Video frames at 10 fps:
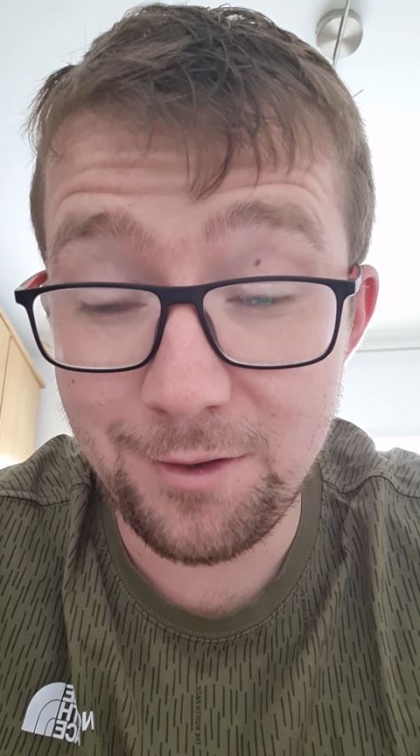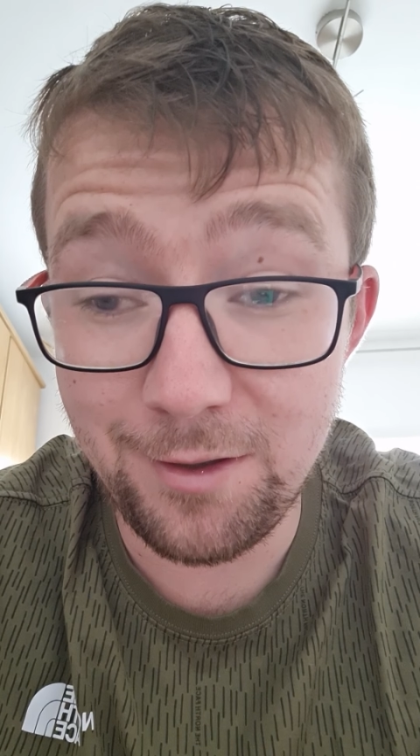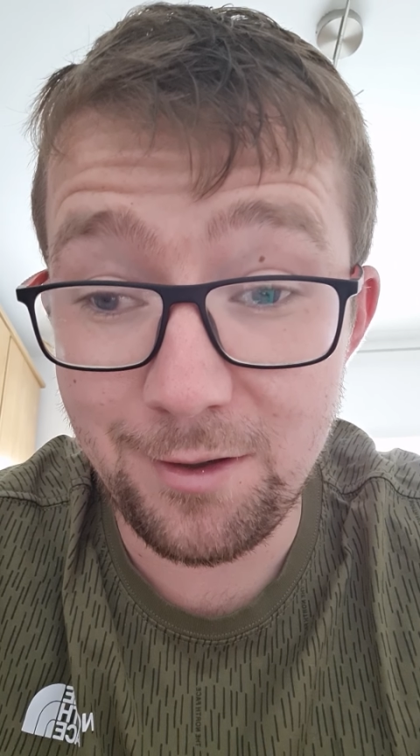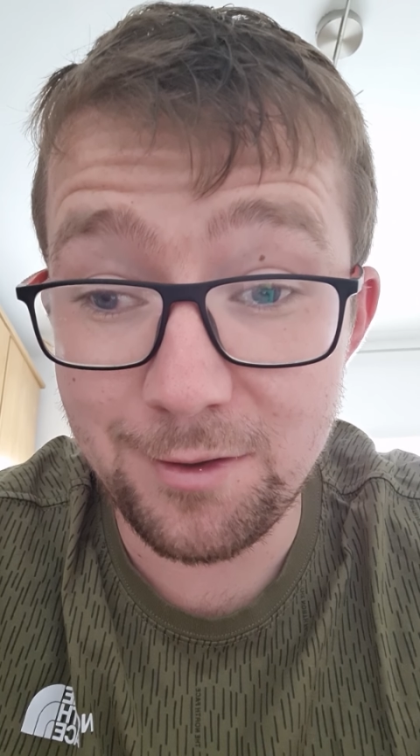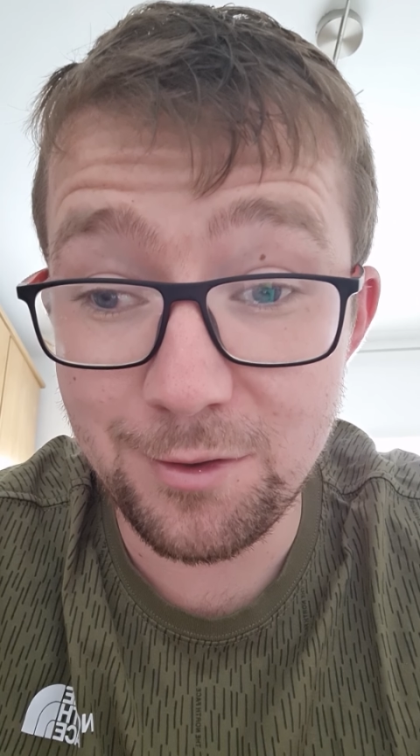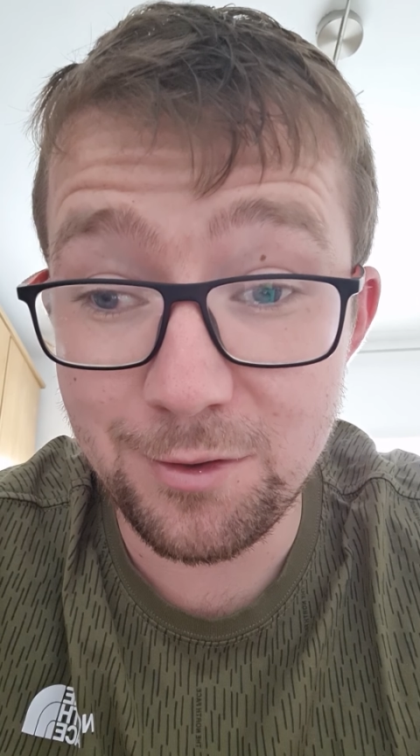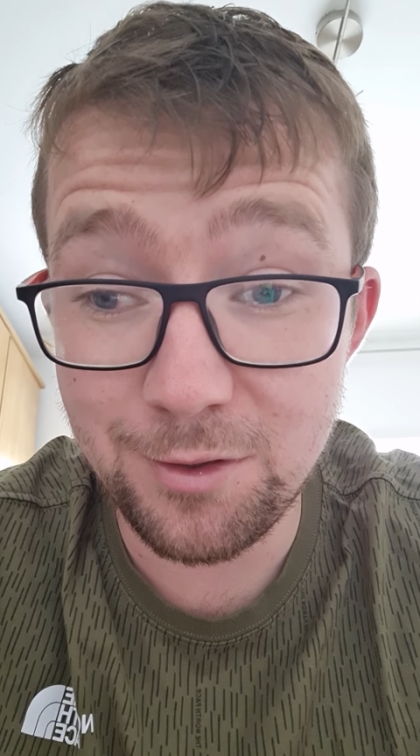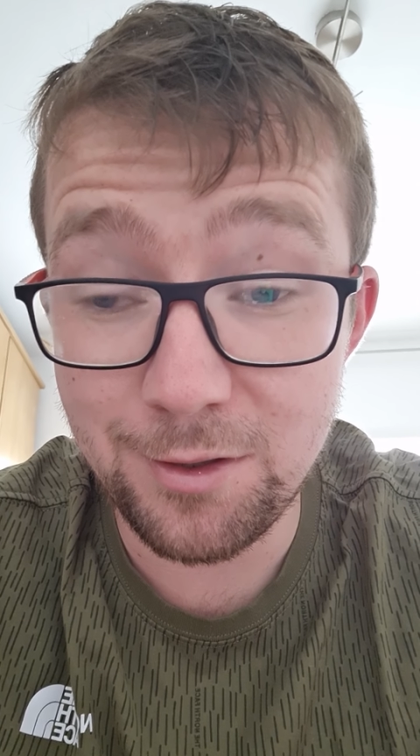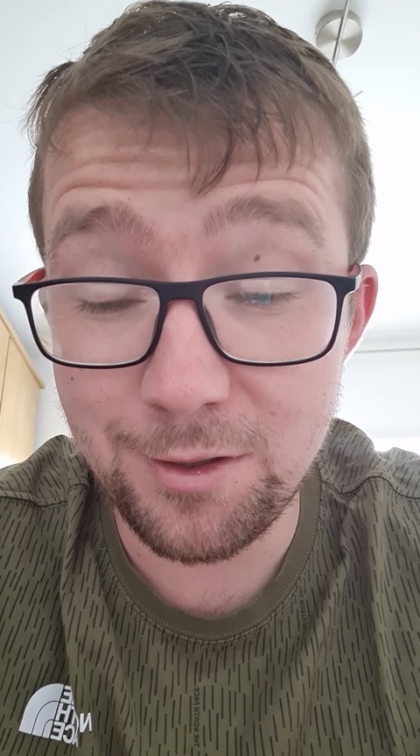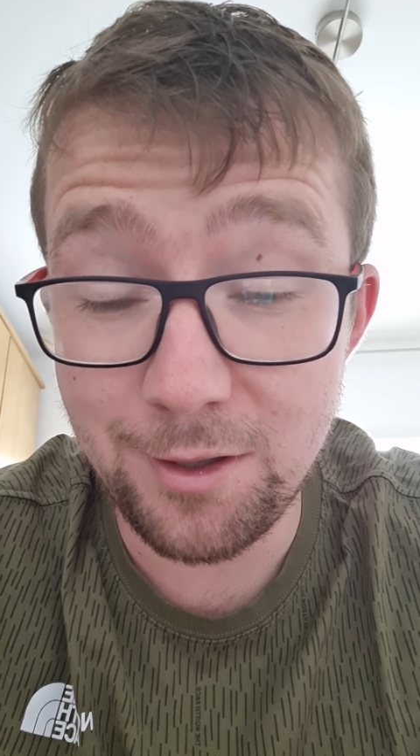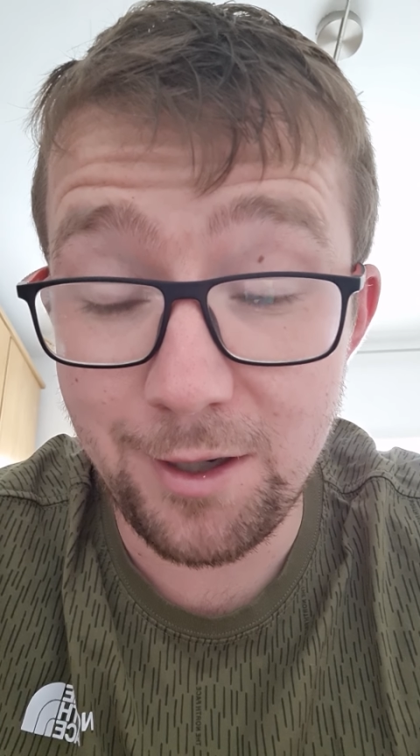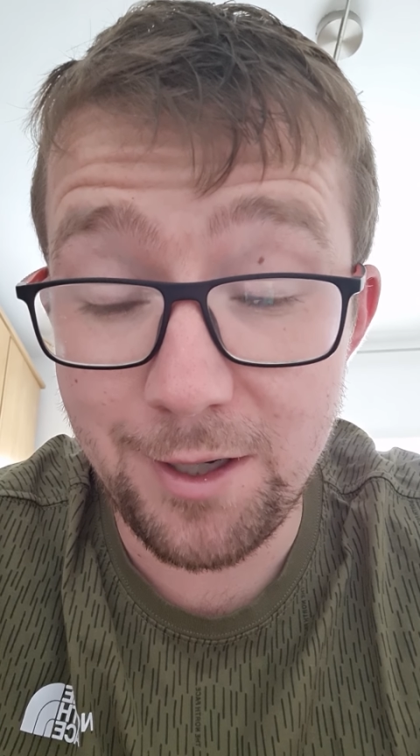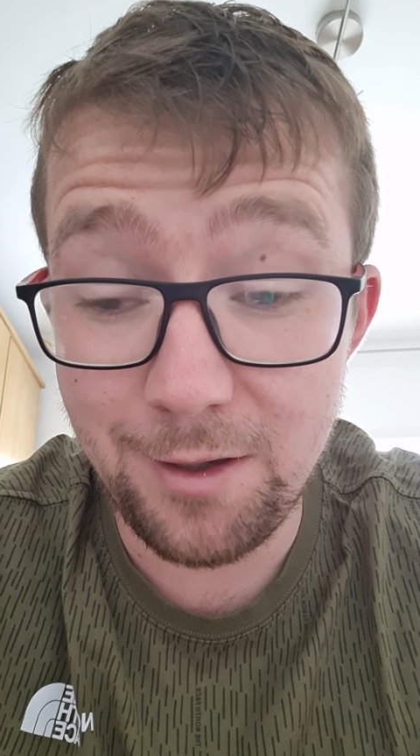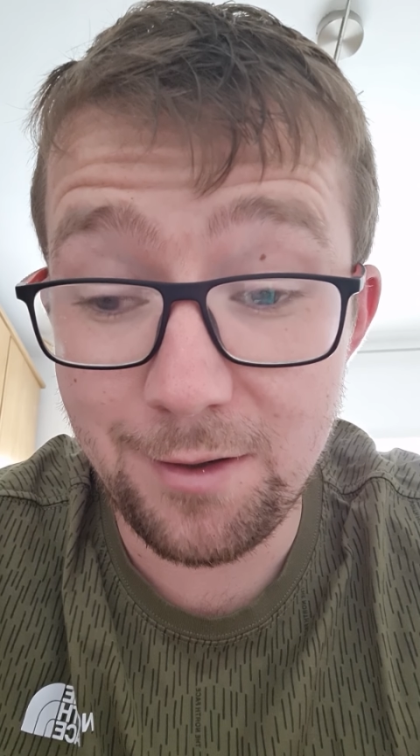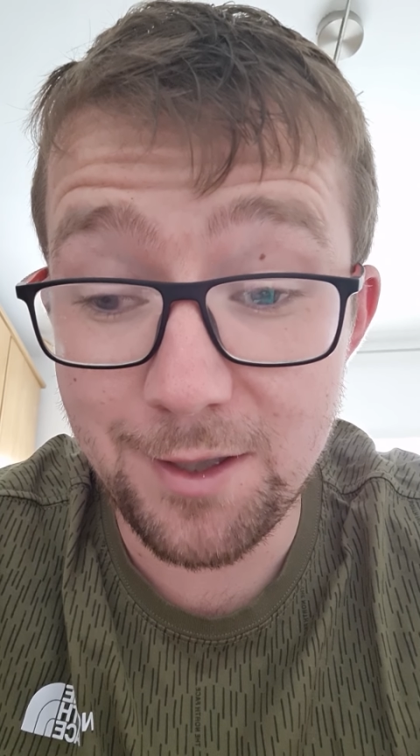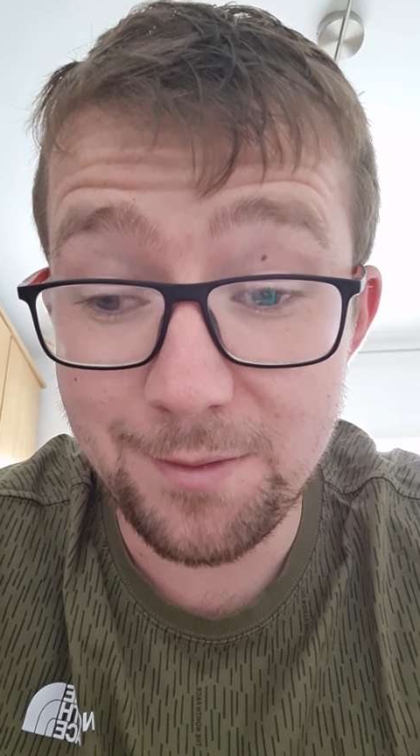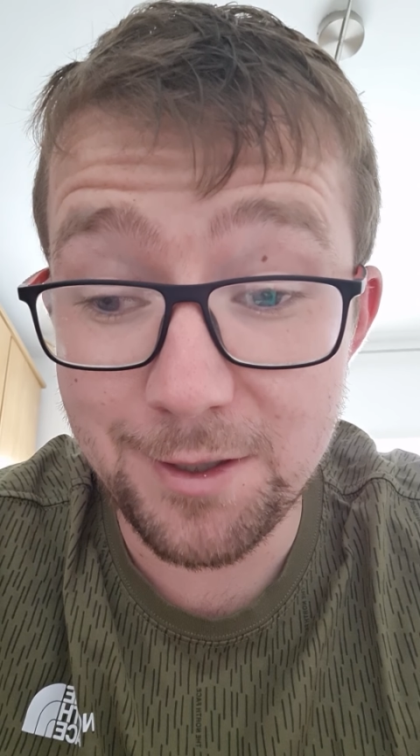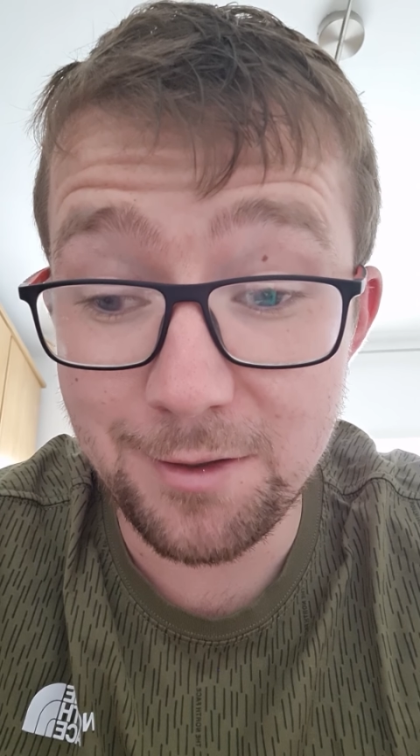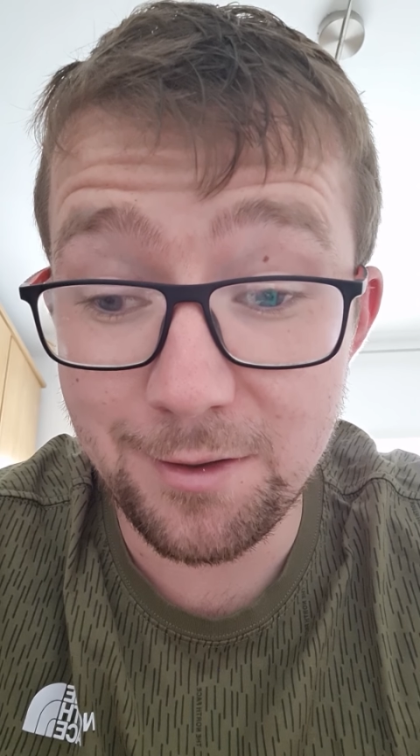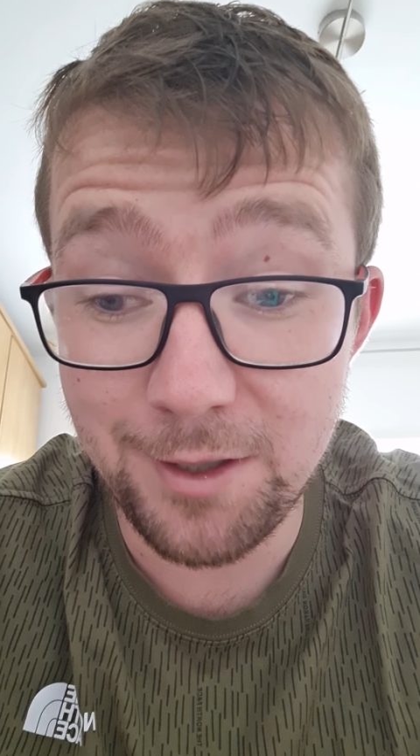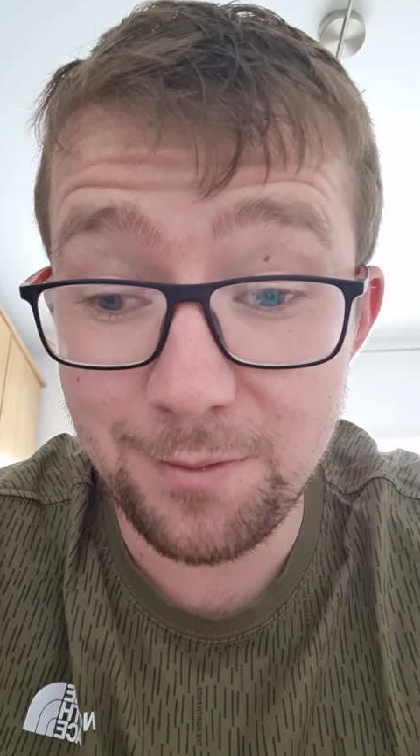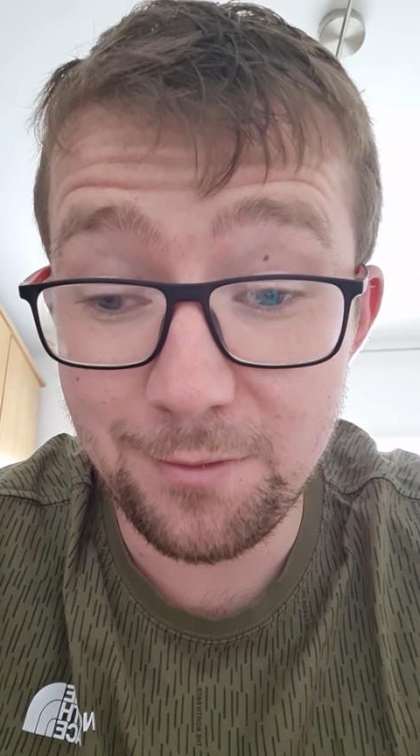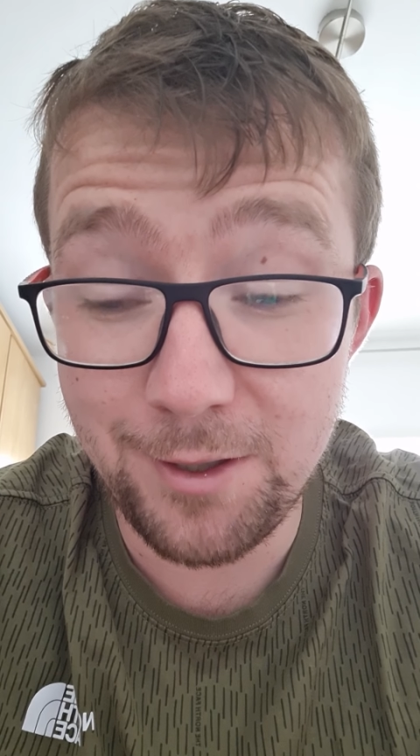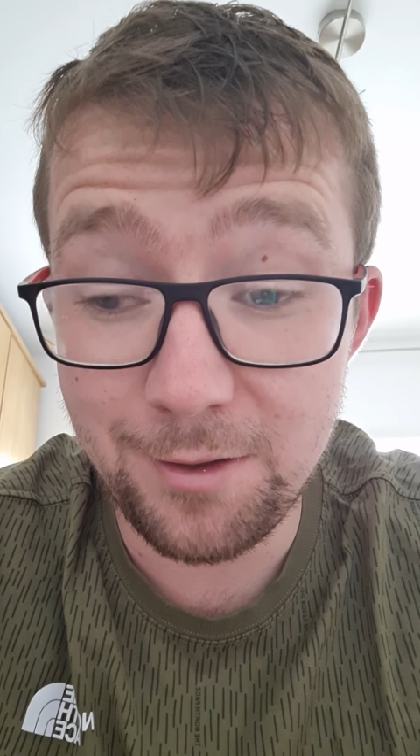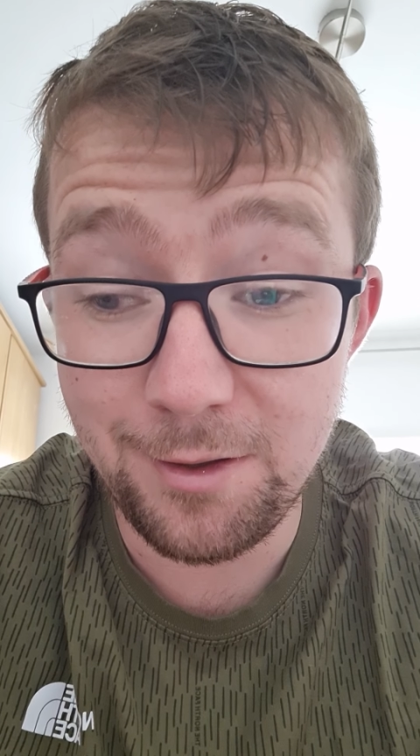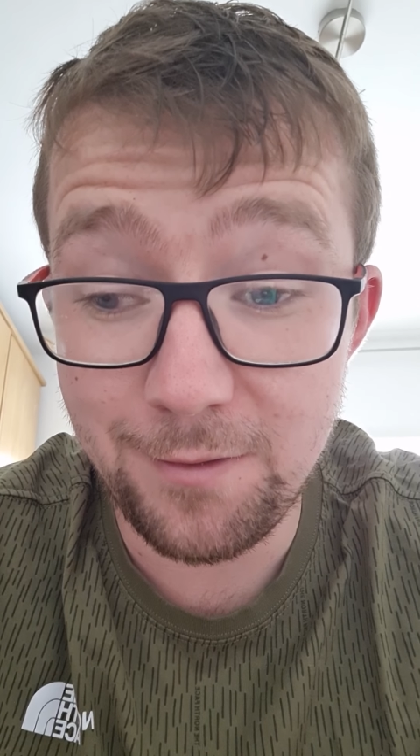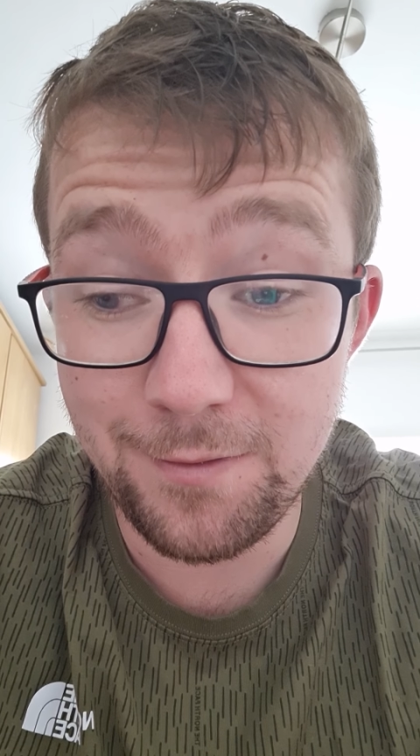I know Kerry lost the match because Clifford went off.